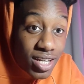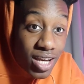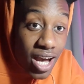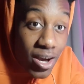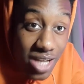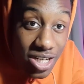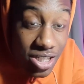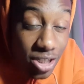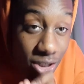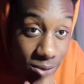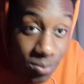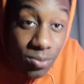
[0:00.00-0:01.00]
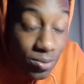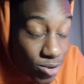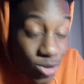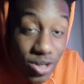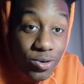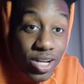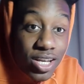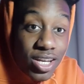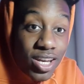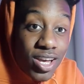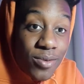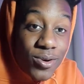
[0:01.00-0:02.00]
I was actually enjoying it really
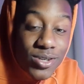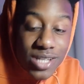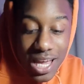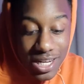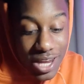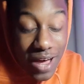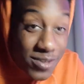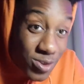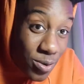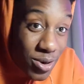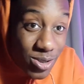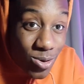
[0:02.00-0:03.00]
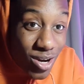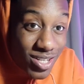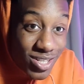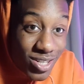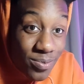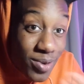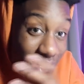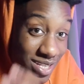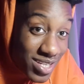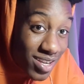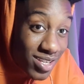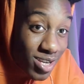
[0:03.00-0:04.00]
because I did have so much work to do, but the
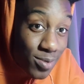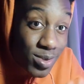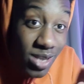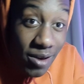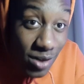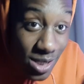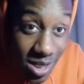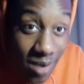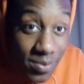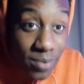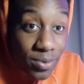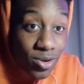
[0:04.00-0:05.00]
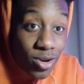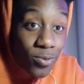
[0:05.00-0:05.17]
second term's definitely stepped up a lot.